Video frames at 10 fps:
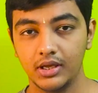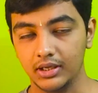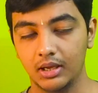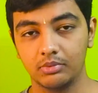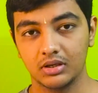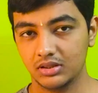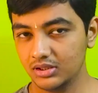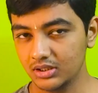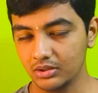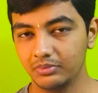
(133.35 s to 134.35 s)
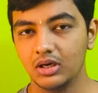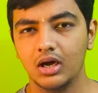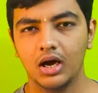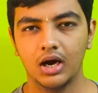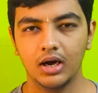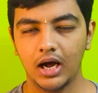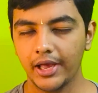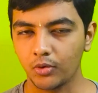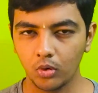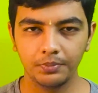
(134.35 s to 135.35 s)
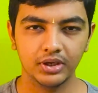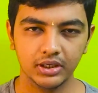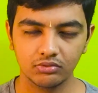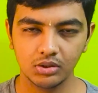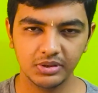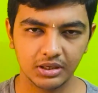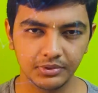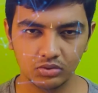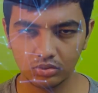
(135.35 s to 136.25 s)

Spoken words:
camera setup. I hope it will be coming to